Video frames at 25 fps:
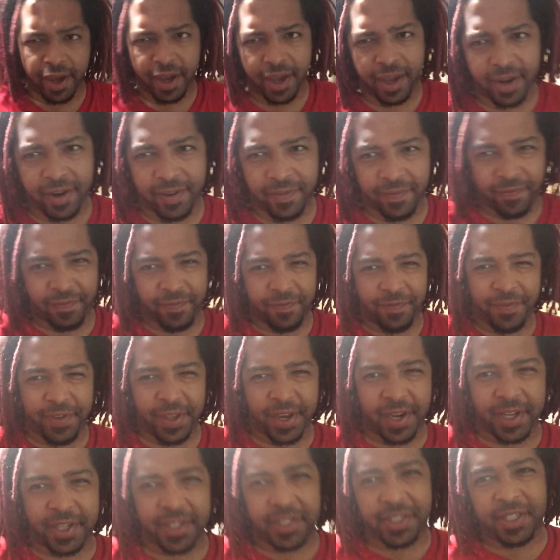ahead and
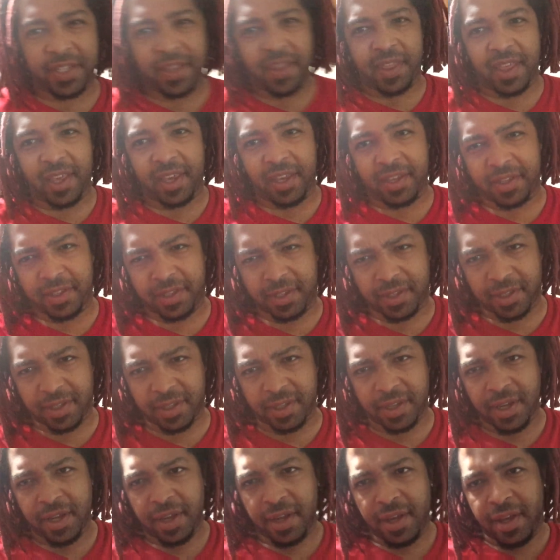finish
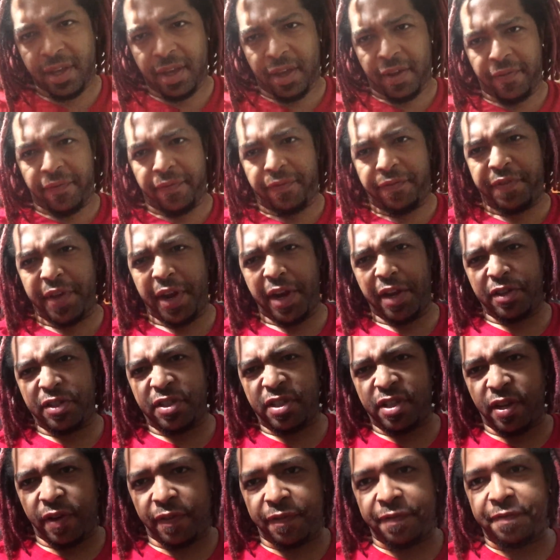this. Finish the